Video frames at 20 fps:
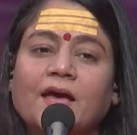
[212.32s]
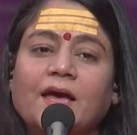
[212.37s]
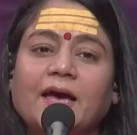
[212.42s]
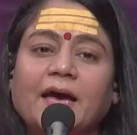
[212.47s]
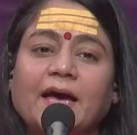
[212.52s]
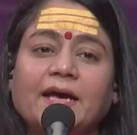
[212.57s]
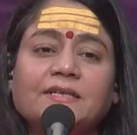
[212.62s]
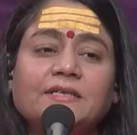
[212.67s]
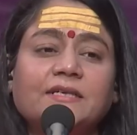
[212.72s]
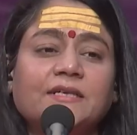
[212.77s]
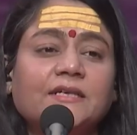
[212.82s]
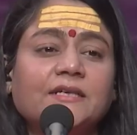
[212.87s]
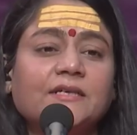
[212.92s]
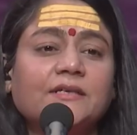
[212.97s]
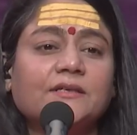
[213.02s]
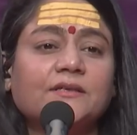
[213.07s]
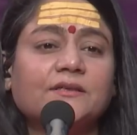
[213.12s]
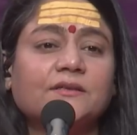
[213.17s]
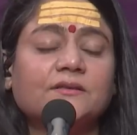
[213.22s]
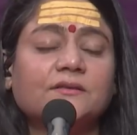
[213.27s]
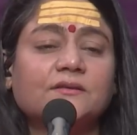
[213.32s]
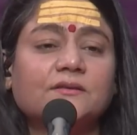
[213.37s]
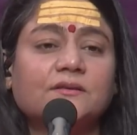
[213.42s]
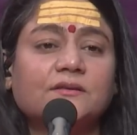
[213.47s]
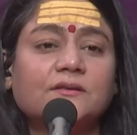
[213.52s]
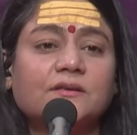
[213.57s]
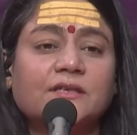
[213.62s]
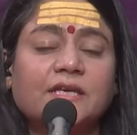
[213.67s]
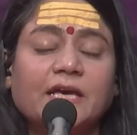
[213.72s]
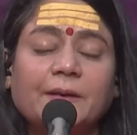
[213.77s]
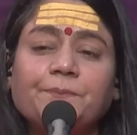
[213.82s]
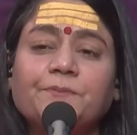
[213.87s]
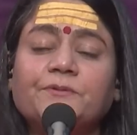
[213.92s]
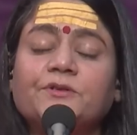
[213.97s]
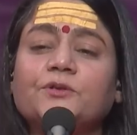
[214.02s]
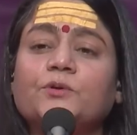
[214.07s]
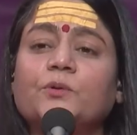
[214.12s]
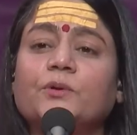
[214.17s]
and he kept you